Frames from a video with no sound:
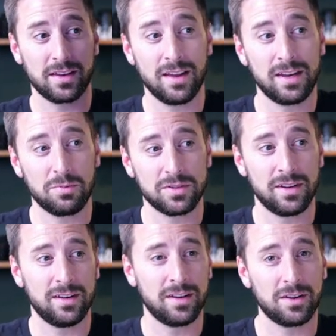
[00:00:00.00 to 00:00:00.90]
like
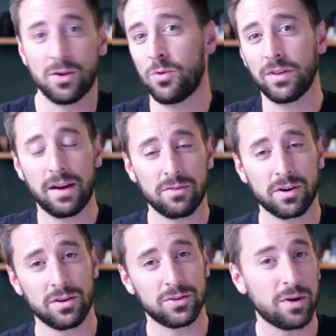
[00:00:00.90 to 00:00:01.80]
90%, it'll only ever
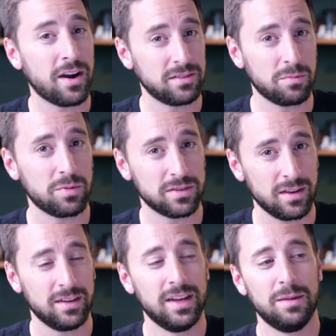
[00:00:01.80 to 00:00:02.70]
go to
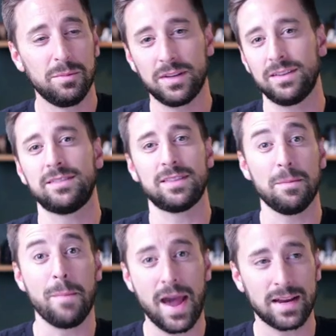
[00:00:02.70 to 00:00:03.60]
100% because that's
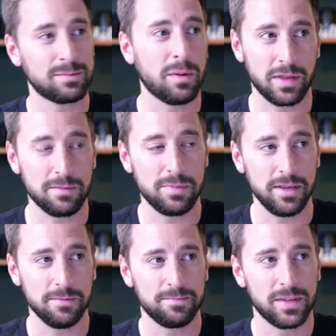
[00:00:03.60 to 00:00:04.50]
the maximum it can
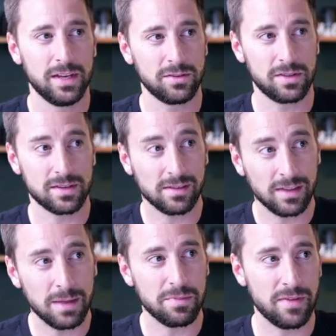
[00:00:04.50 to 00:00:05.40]
be. So this
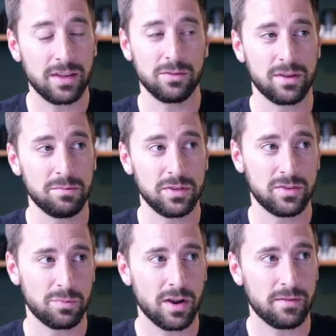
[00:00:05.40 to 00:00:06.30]
clamp value can be
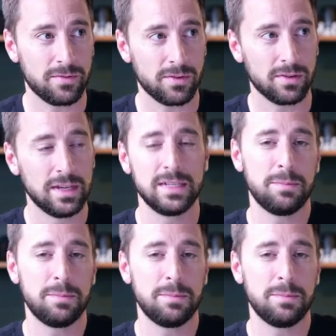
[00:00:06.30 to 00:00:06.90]
super helpful